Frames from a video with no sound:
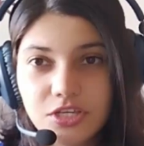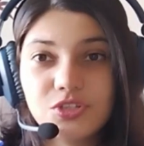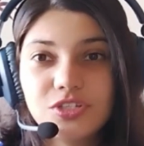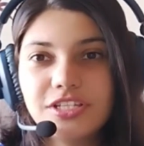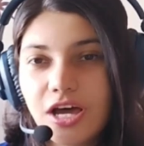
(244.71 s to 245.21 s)

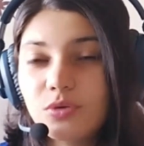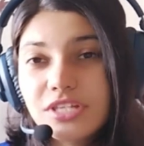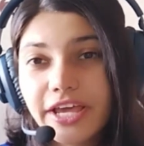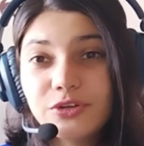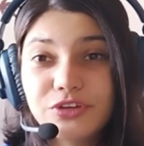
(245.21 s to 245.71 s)
So the
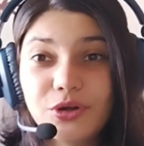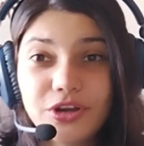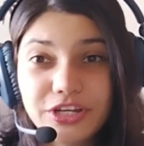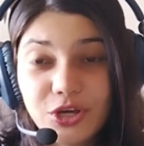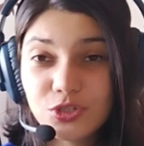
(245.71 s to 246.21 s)
downside of
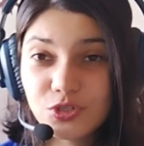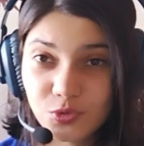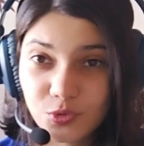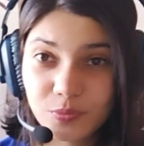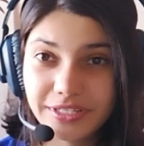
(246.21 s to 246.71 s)
recording on
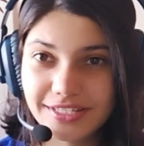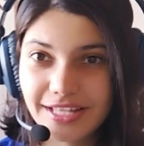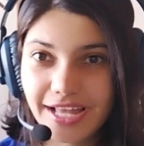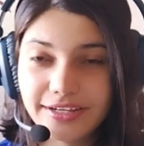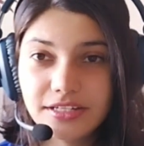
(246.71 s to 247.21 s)
Zoom is
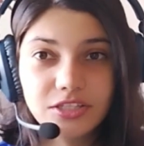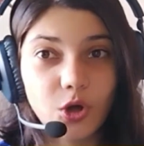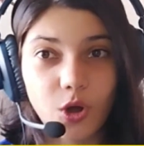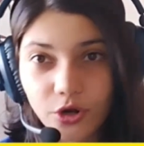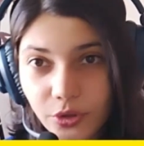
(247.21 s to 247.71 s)
that
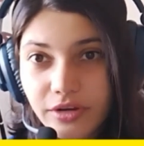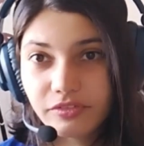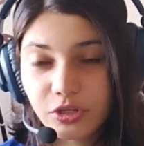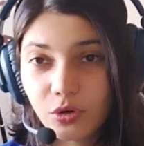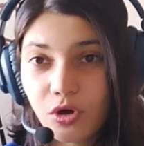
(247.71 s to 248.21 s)
the audio and
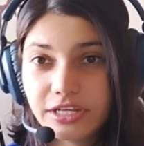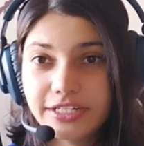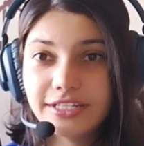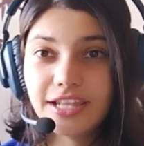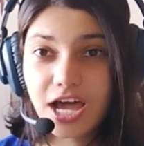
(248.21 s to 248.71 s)
video
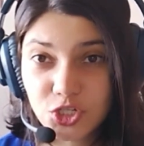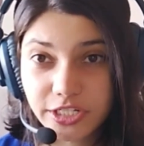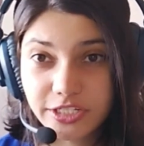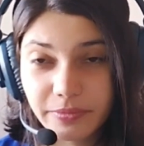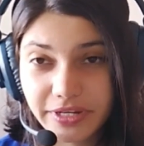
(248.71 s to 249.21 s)
quality
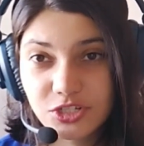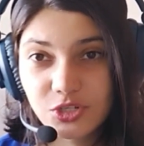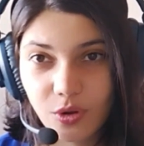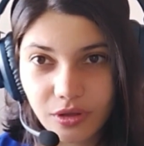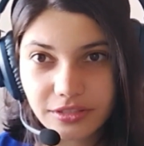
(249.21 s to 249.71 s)
largely depends
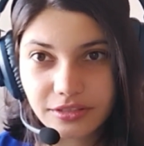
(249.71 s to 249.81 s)
on